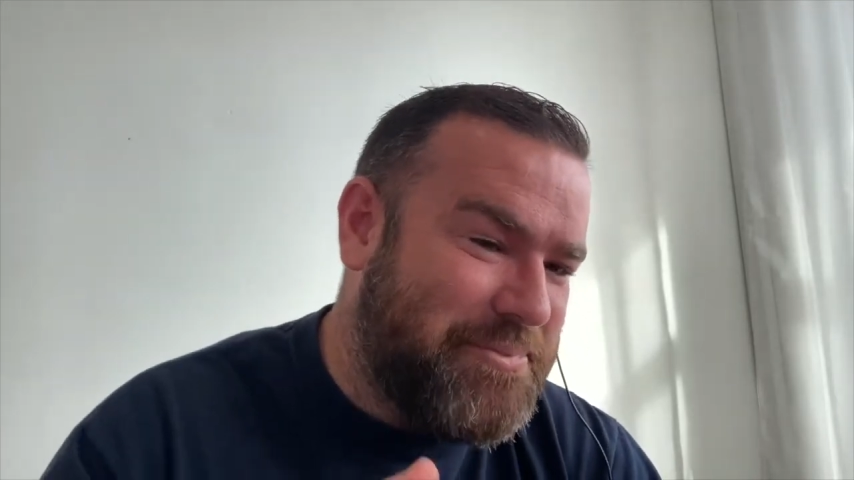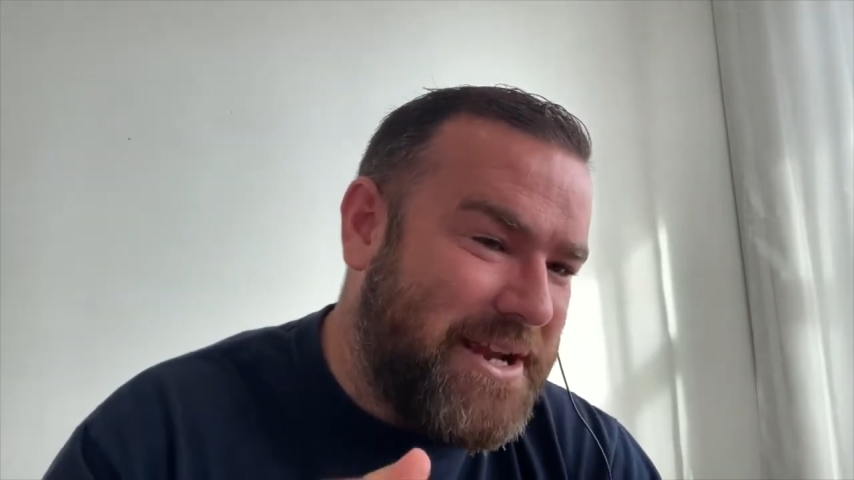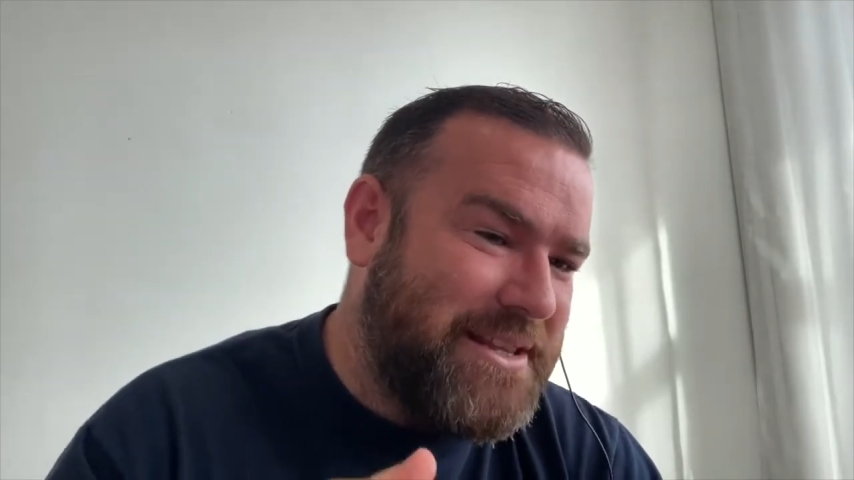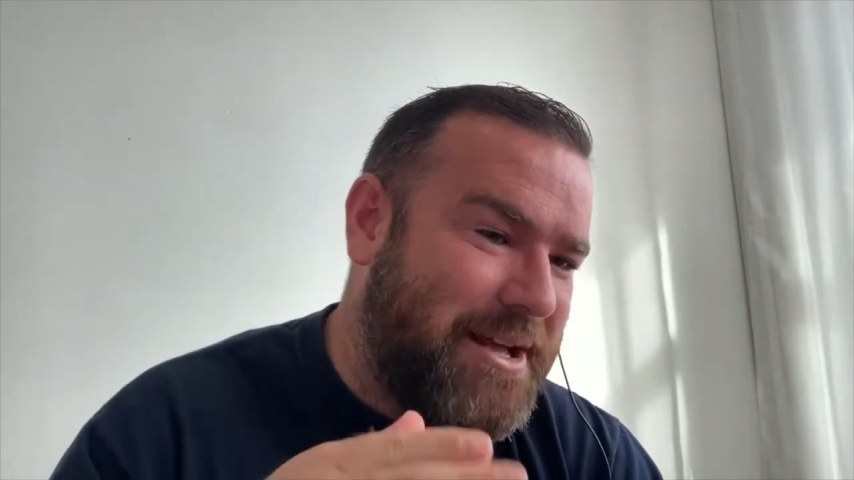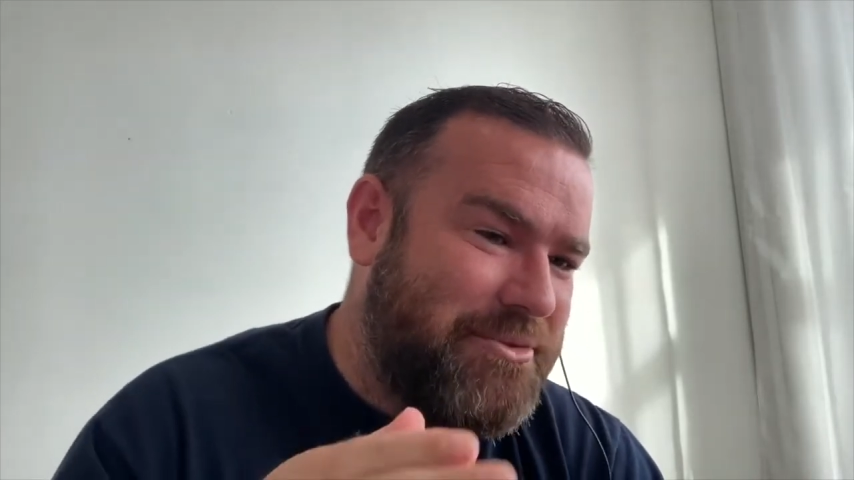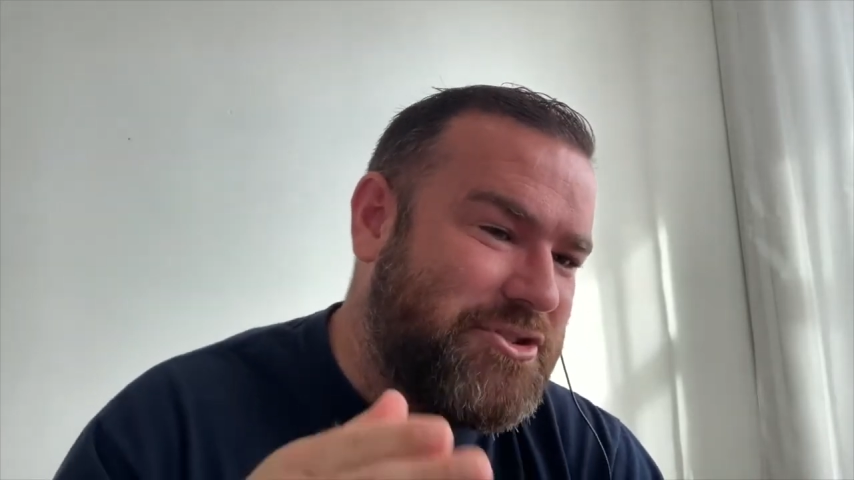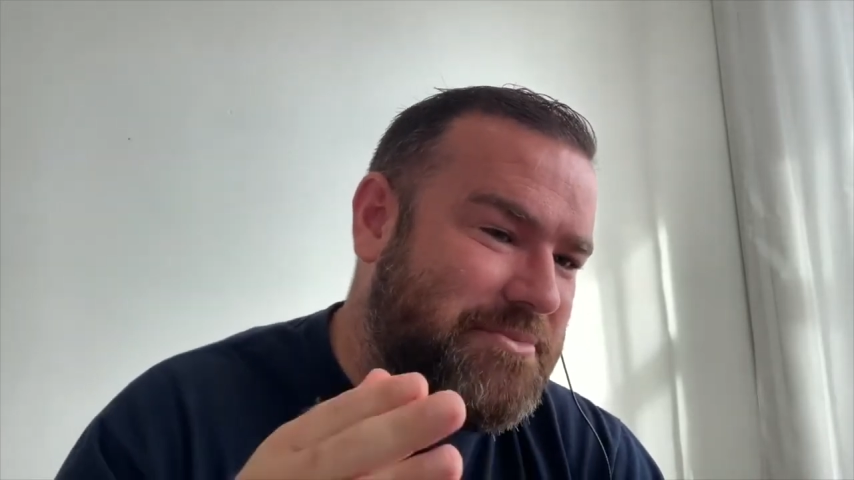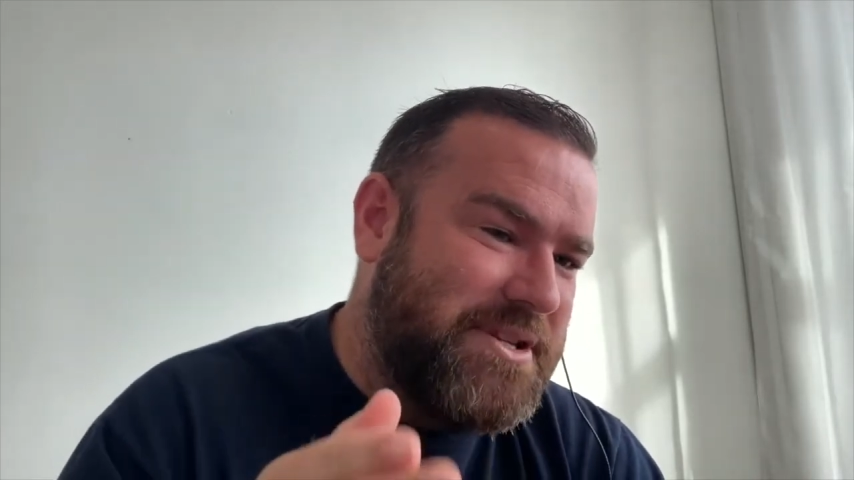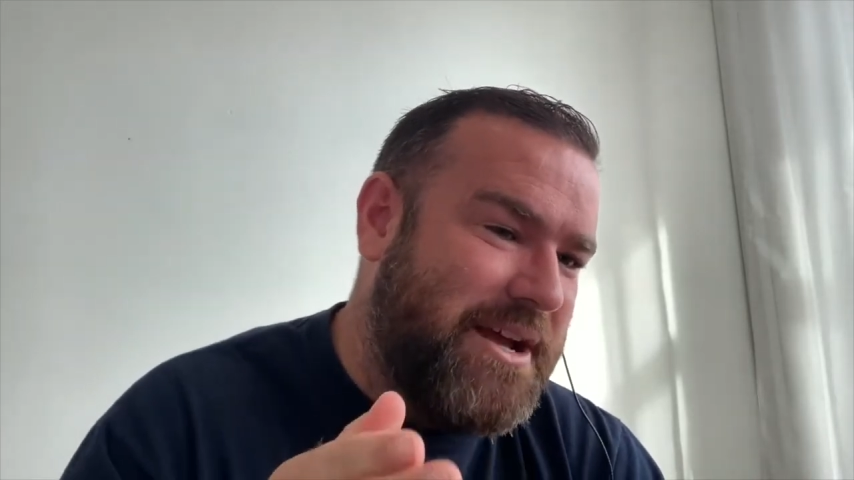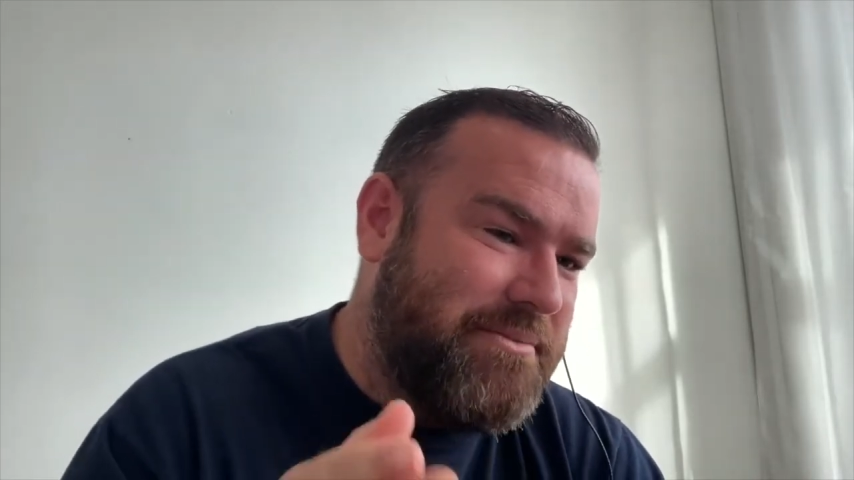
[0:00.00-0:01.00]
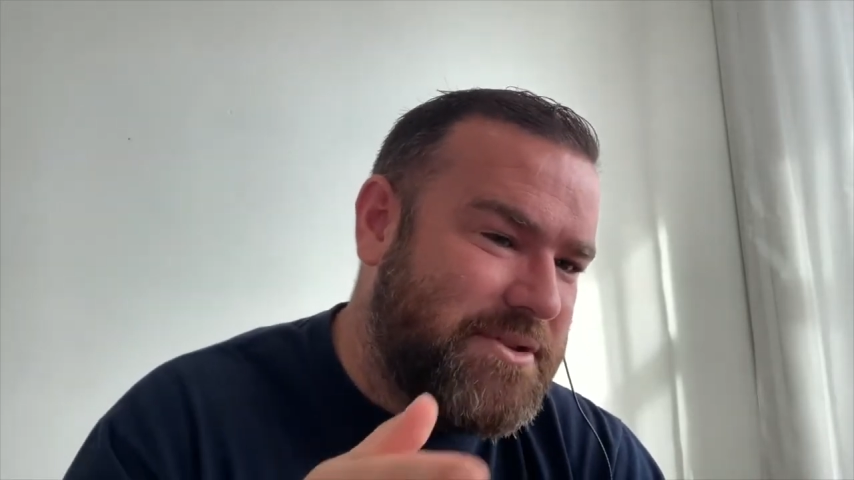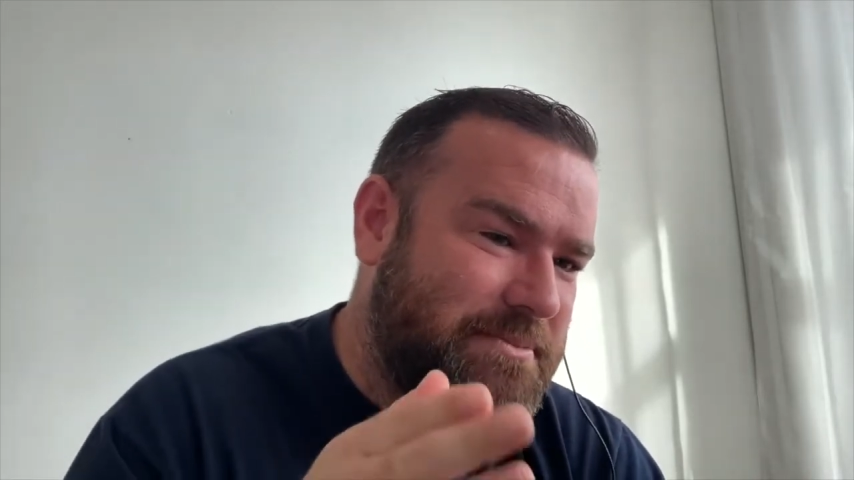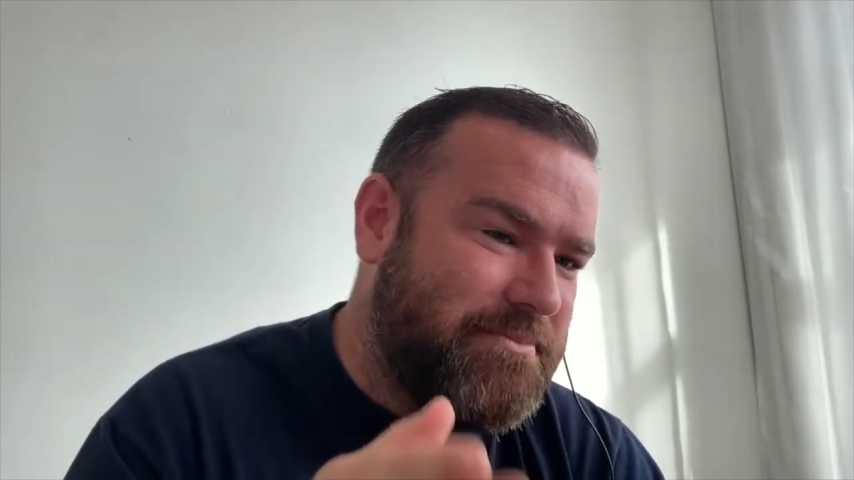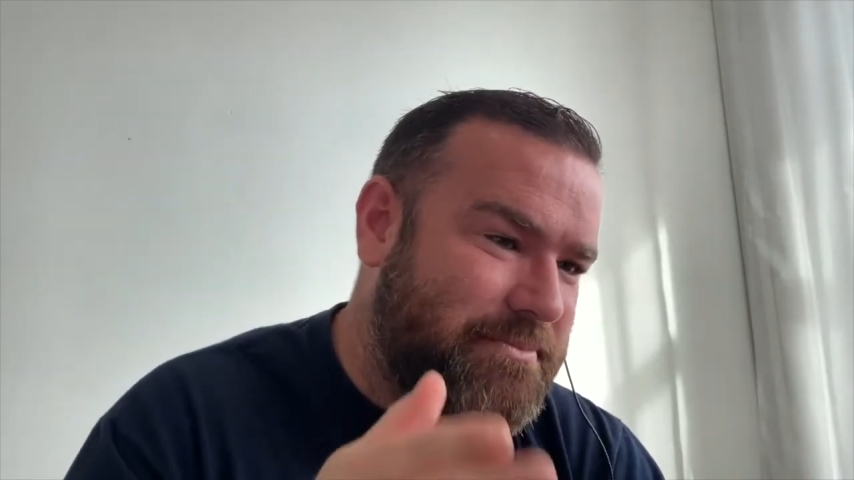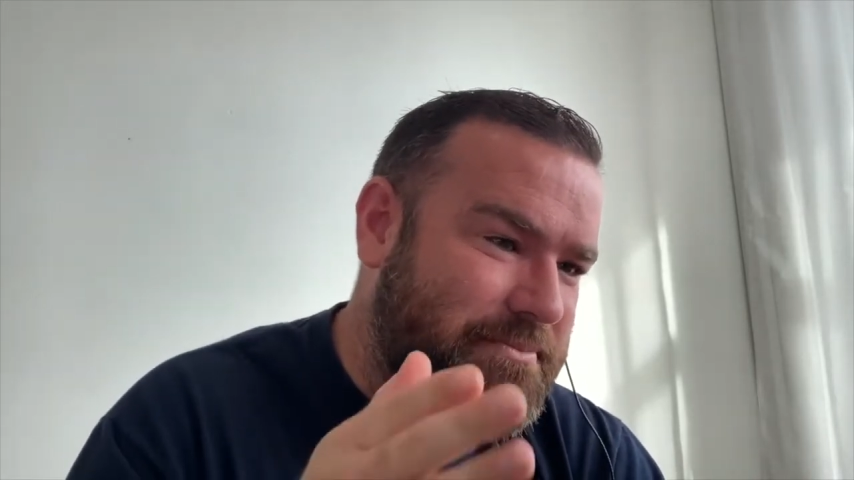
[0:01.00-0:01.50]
brain damage, sometimes